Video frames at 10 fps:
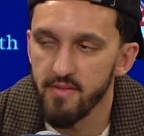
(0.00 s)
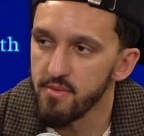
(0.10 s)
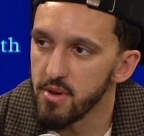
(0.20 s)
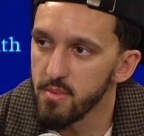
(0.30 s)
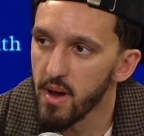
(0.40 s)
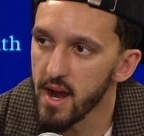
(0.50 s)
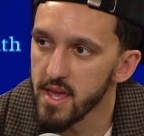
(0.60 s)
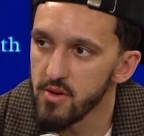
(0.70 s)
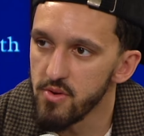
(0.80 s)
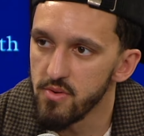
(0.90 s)
a big body
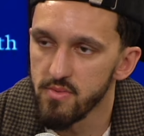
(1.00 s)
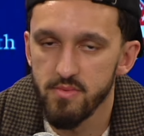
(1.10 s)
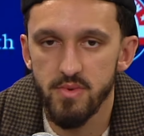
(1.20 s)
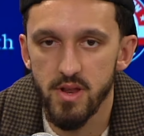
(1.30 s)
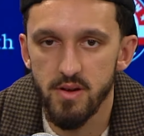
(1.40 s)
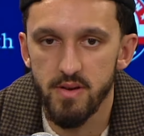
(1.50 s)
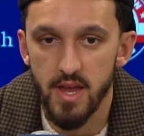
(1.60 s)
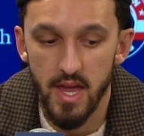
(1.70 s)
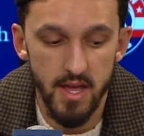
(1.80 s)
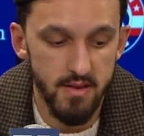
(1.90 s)
who, you know,
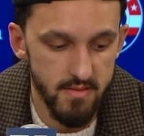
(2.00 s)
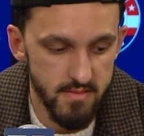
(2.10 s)
again,